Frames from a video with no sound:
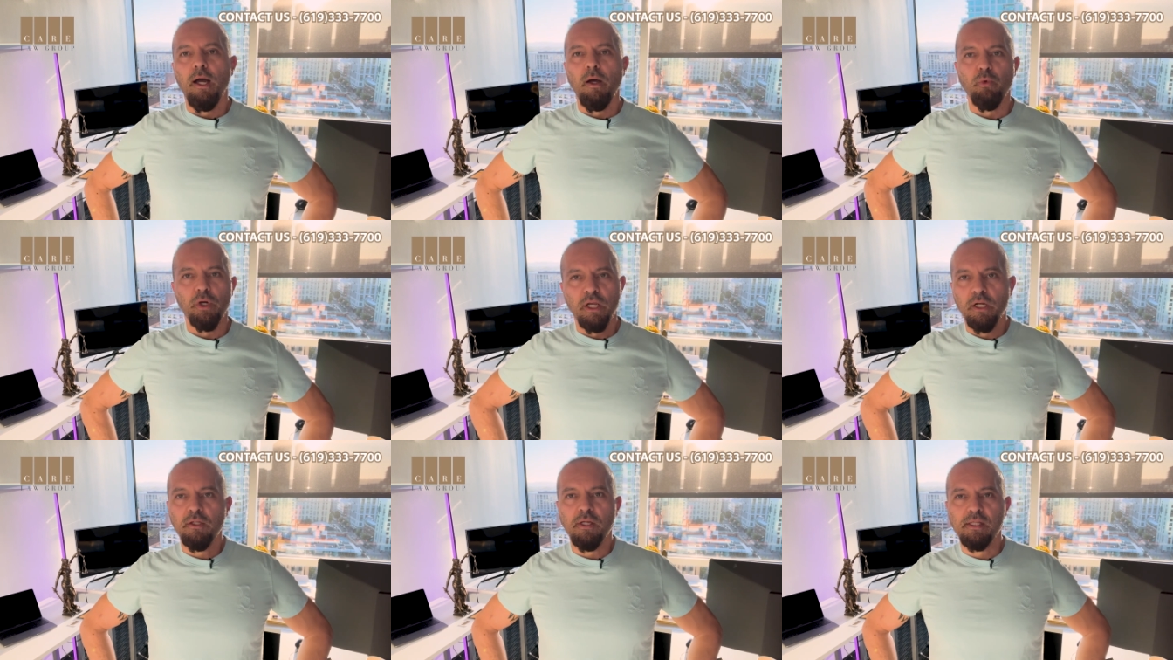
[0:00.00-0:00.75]
We're
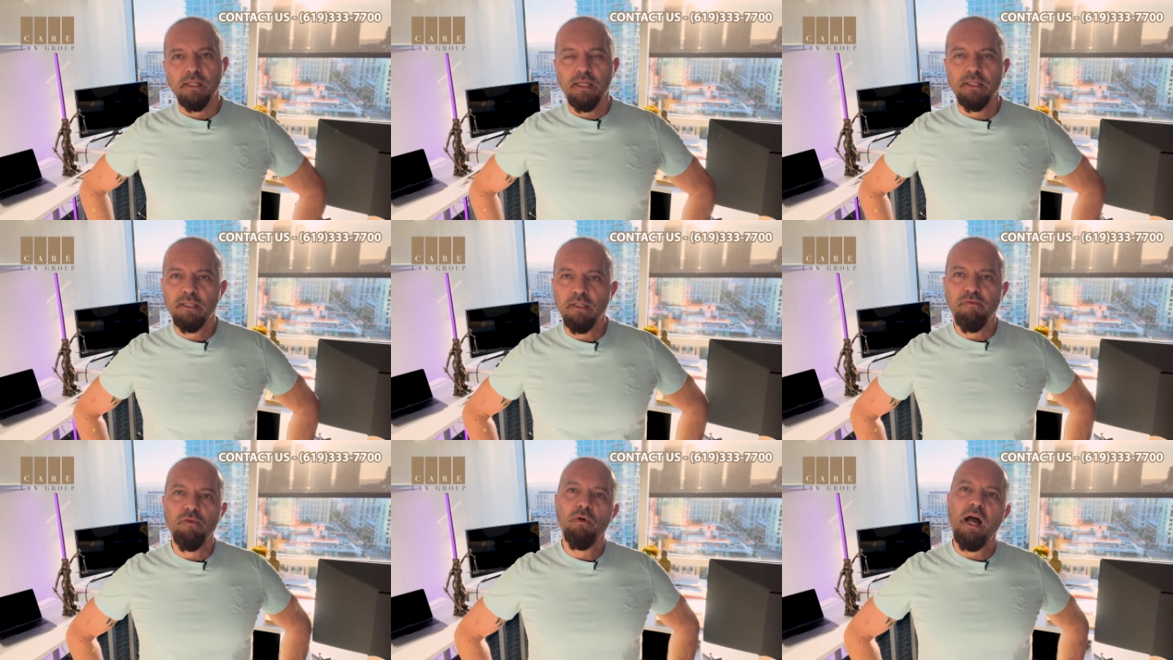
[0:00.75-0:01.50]
here to assist.
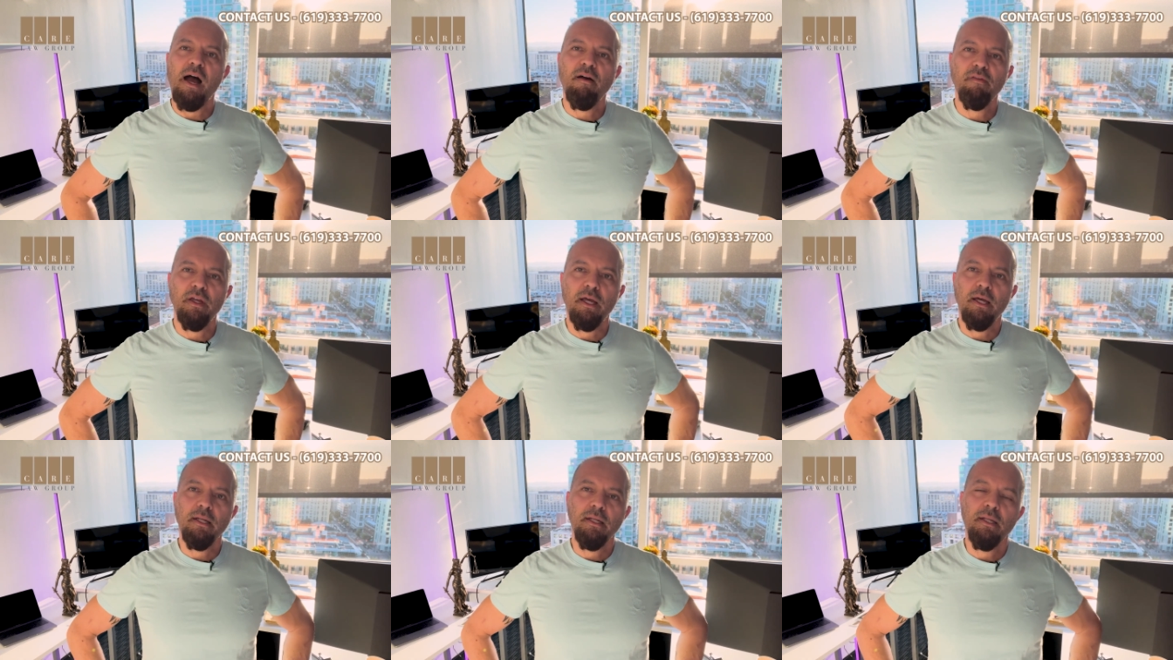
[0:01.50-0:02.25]
If you have
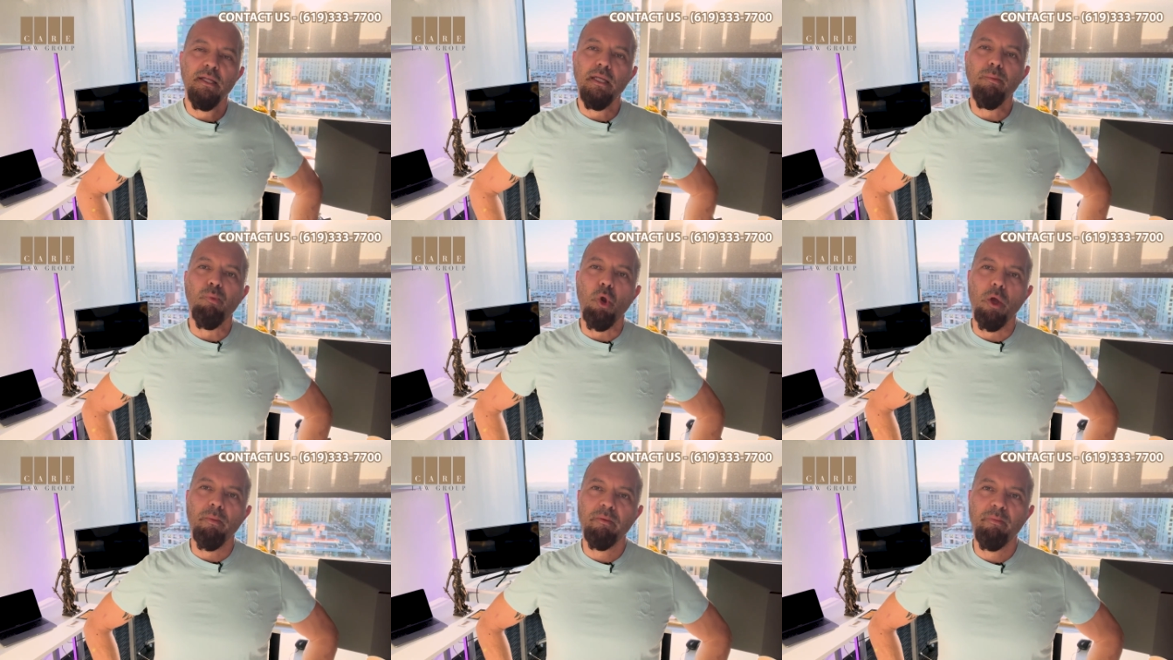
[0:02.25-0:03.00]
an
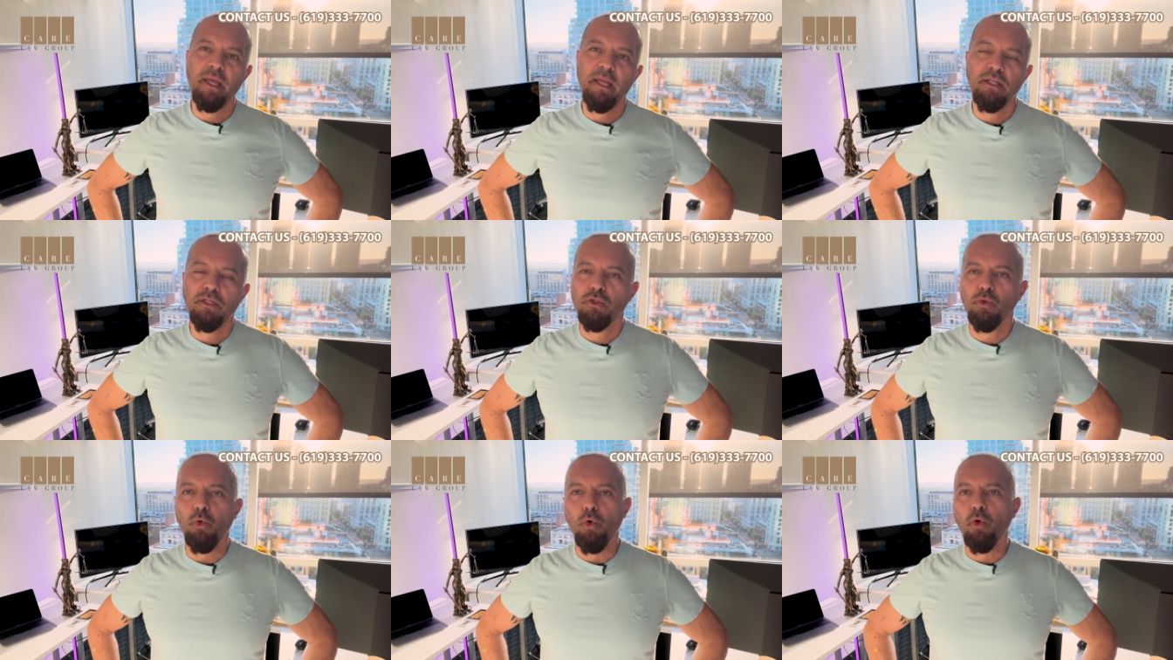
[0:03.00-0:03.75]

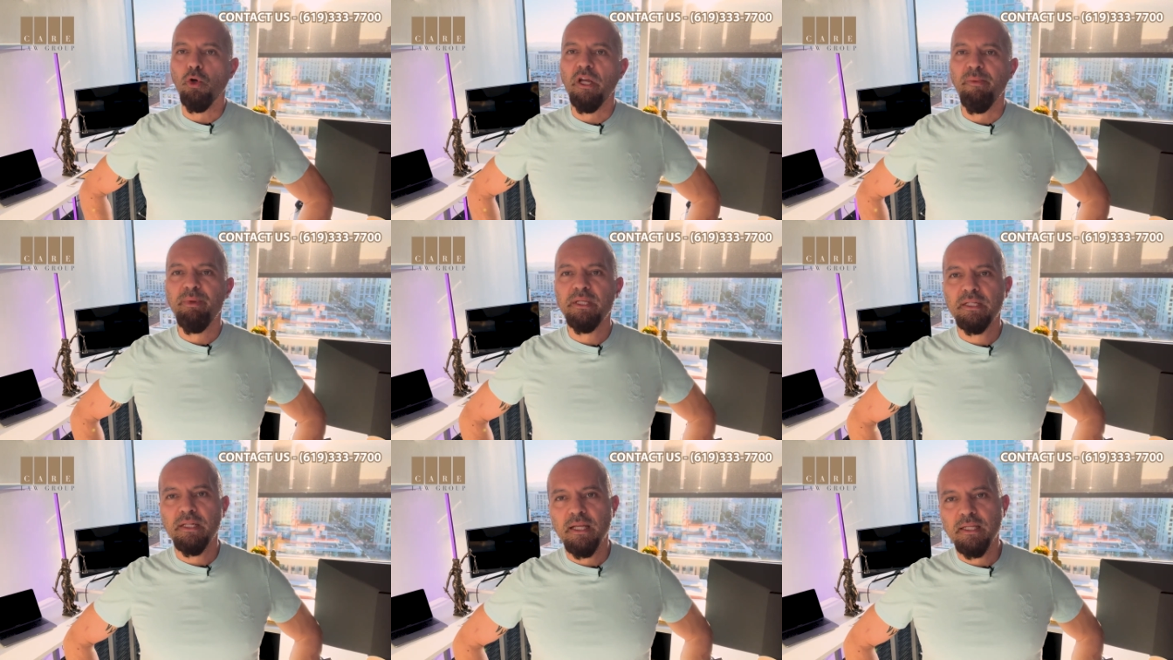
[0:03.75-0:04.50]
employment-based or a
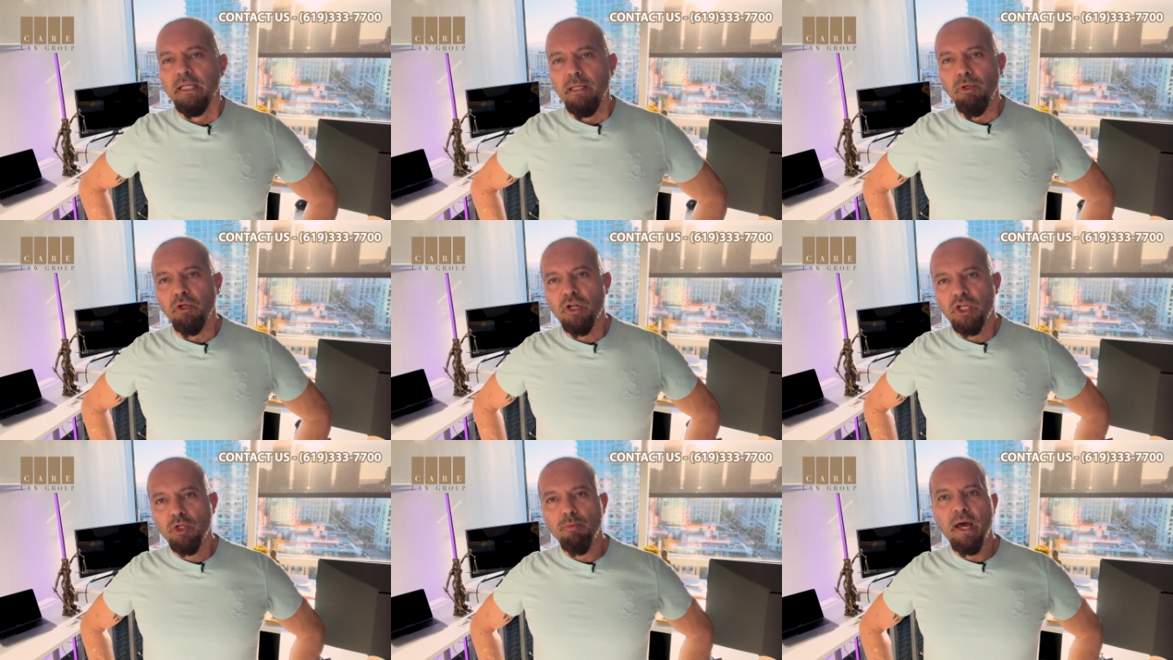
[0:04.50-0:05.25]
business
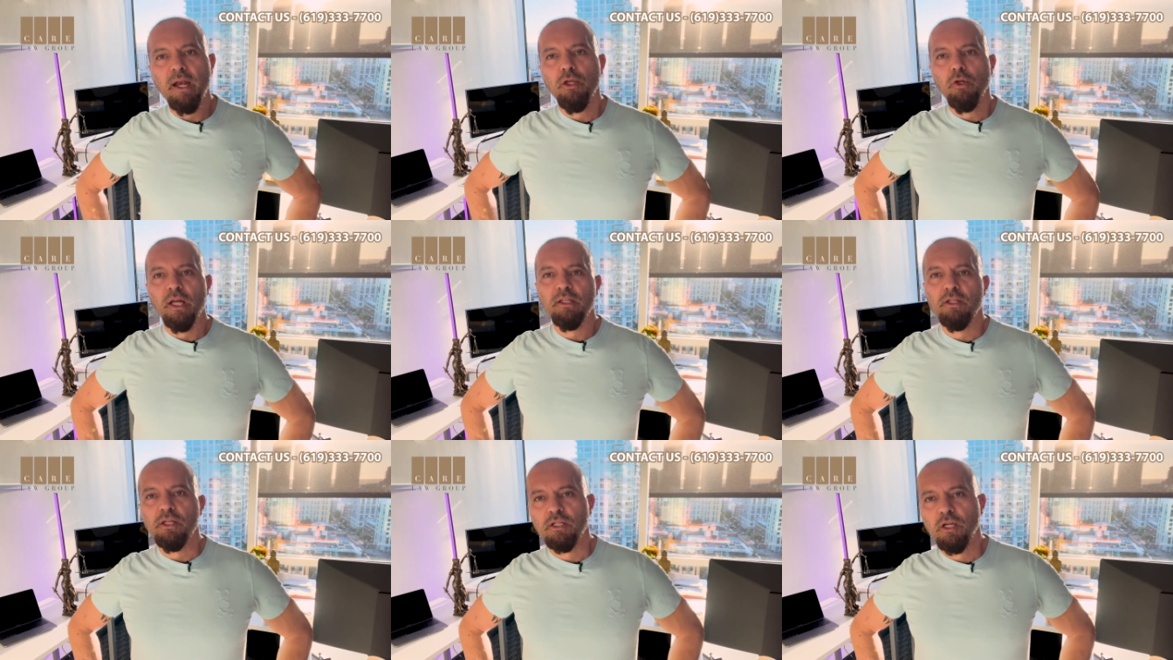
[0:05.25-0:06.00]
immigration matter you'd like
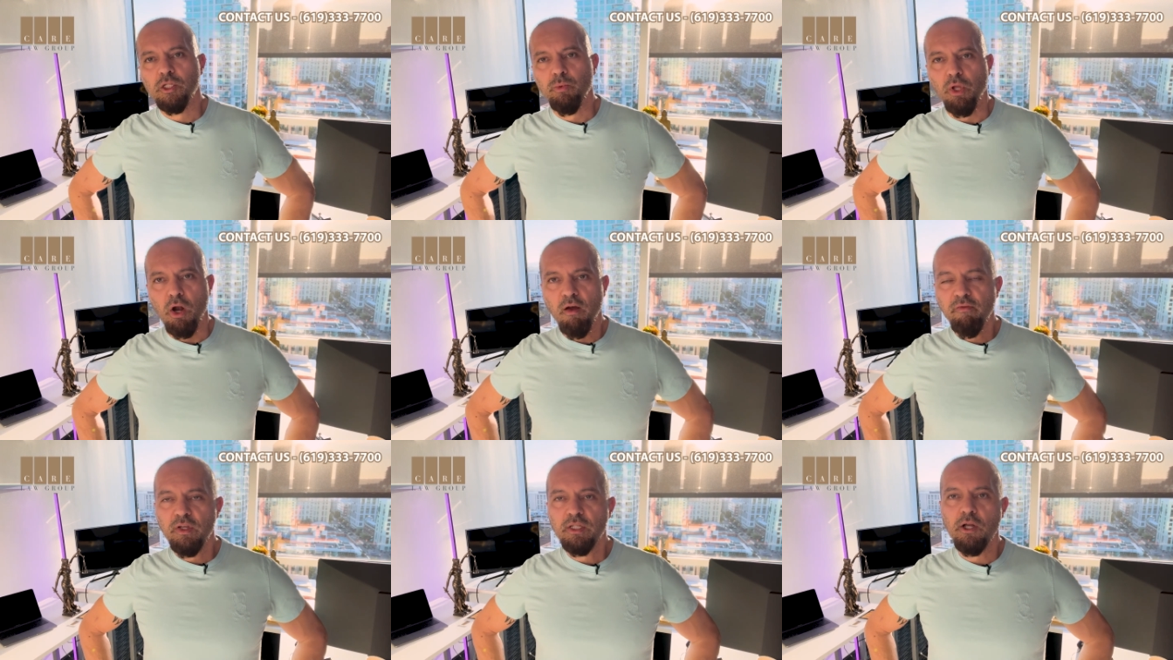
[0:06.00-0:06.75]
to discuss with our
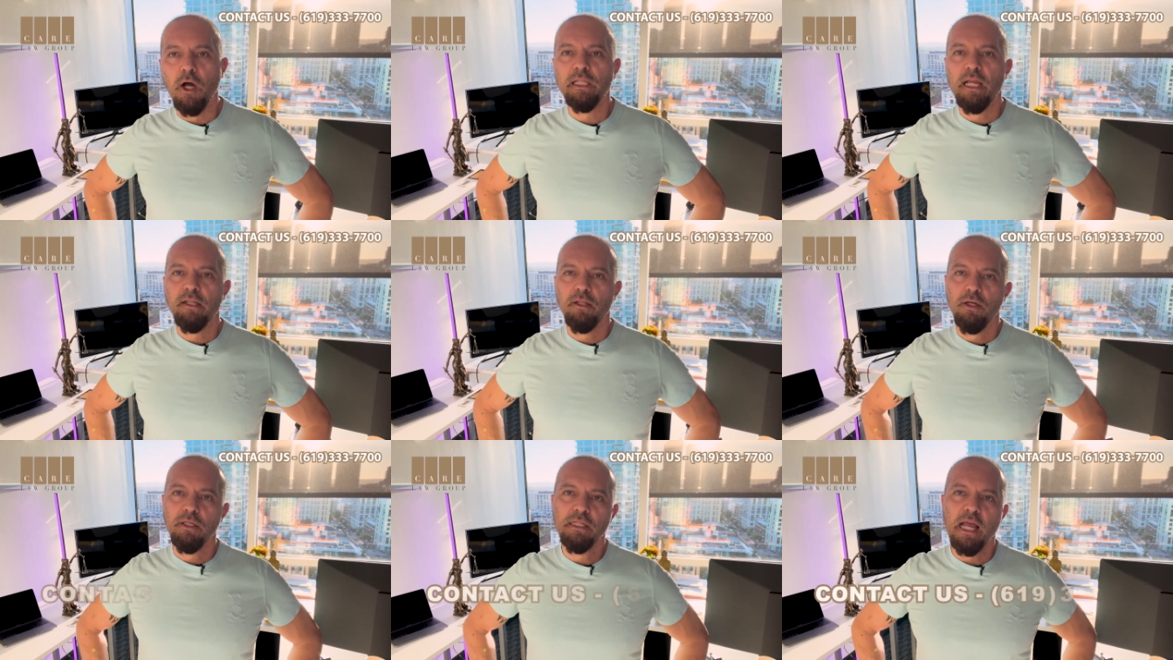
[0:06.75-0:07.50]
office, contact
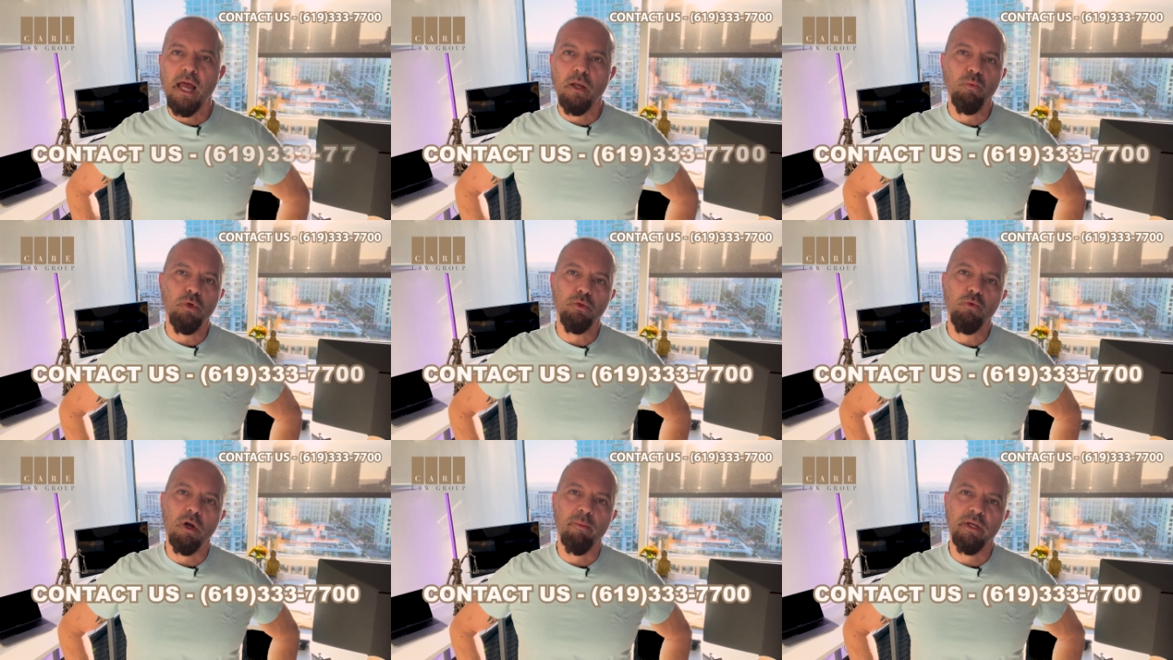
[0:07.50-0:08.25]
us and we'll
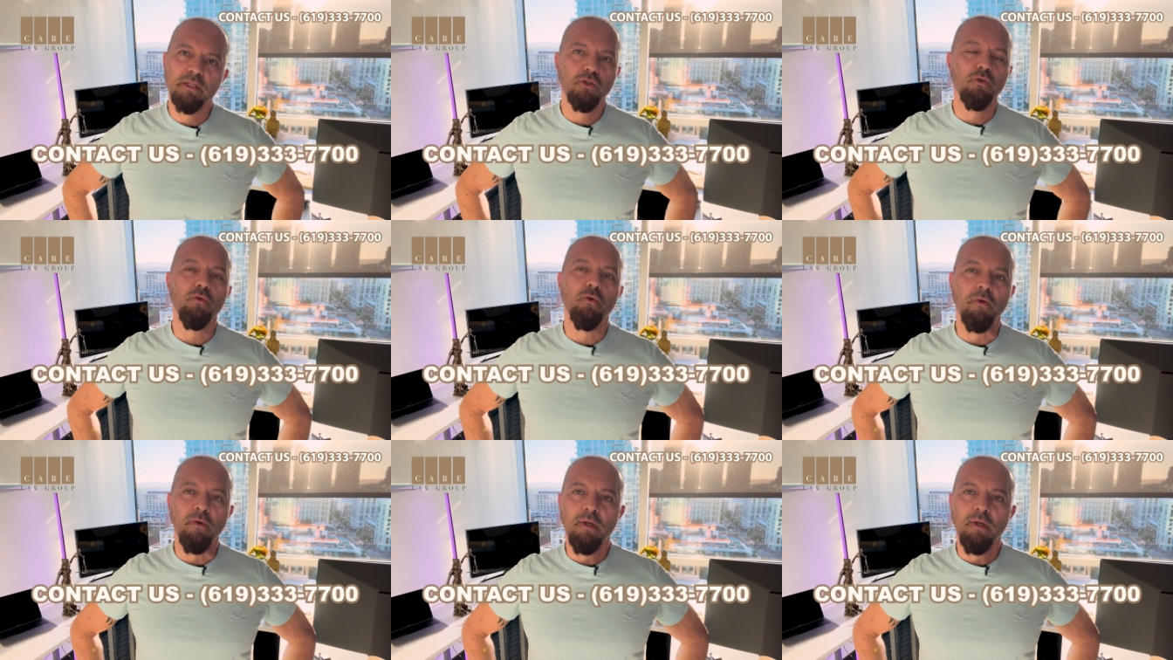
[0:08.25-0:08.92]
do our best to